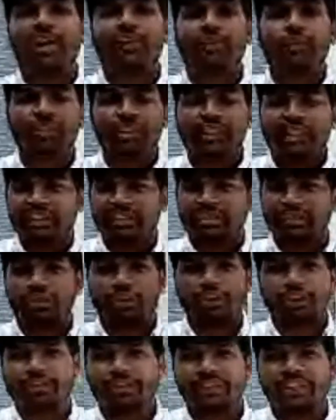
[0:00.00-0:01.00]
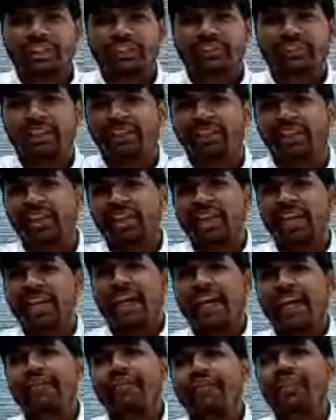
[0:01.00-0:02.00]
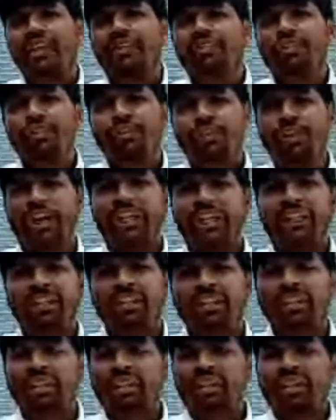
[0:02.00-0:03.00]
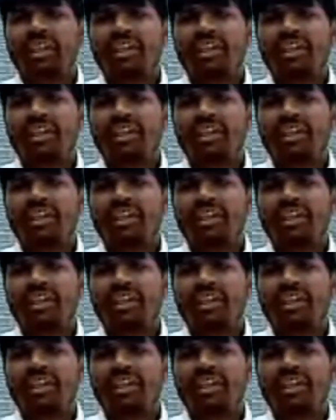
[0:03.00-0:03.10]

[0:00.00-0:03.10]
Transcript: five to six stocks were given and we have to find